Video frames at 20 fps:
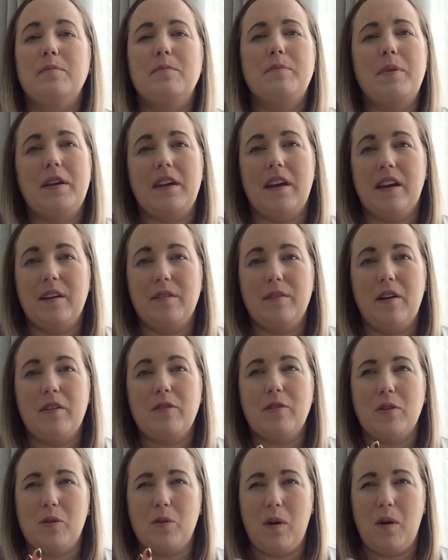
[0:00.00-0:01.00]
But yeah,
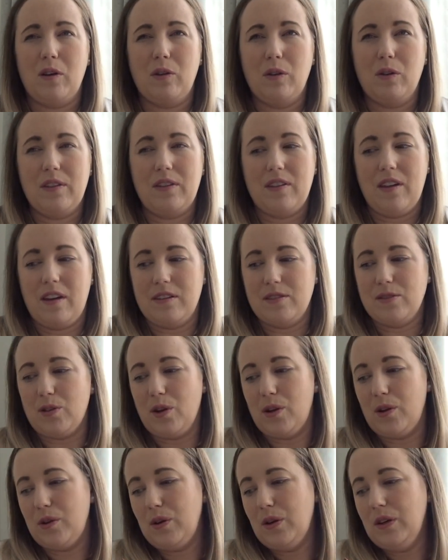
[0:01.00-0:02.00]
I've got quite a lot in there,
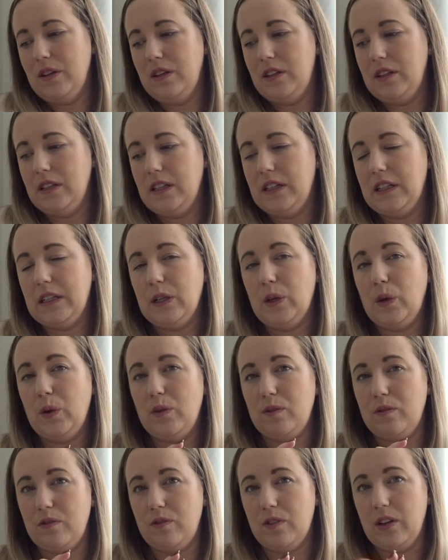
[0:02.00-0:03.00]
so
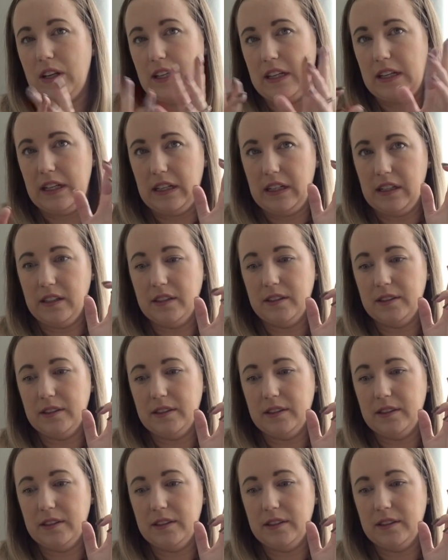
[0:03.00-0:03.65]
hopefully